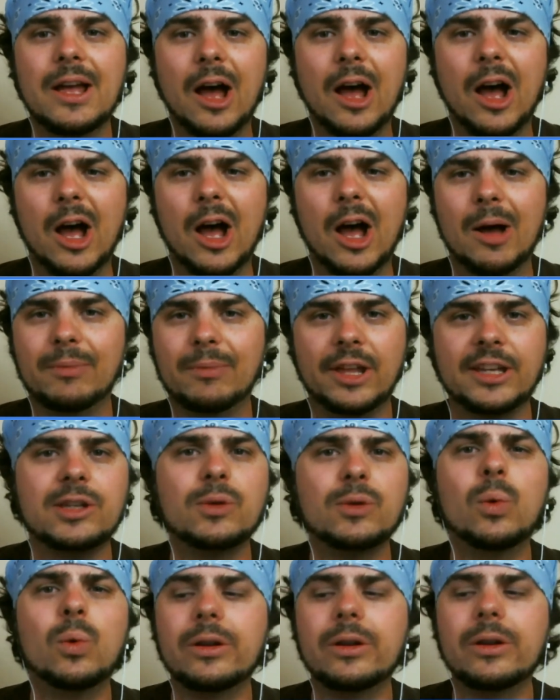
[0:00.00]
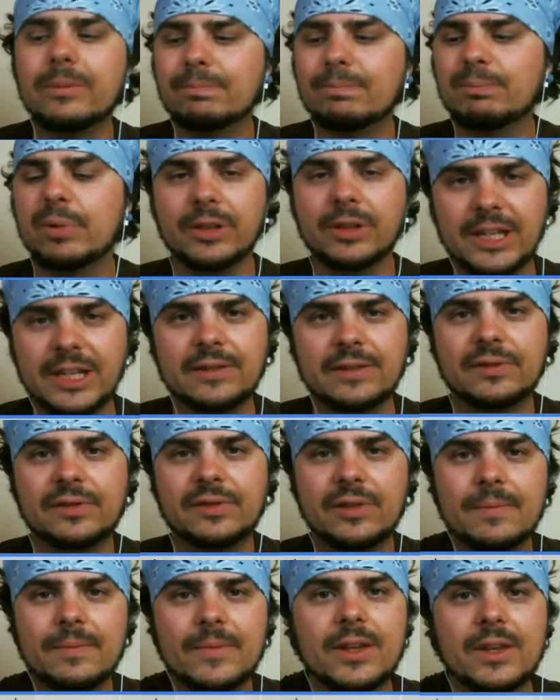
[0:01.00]
like you wouldn't
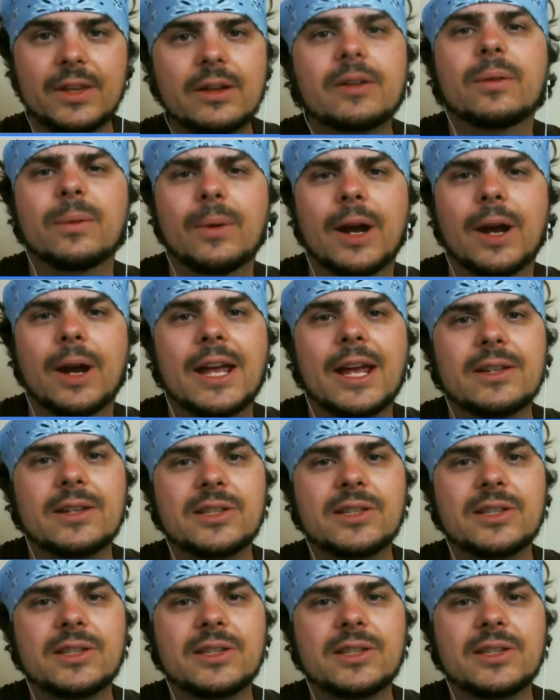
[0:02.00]
believe, right?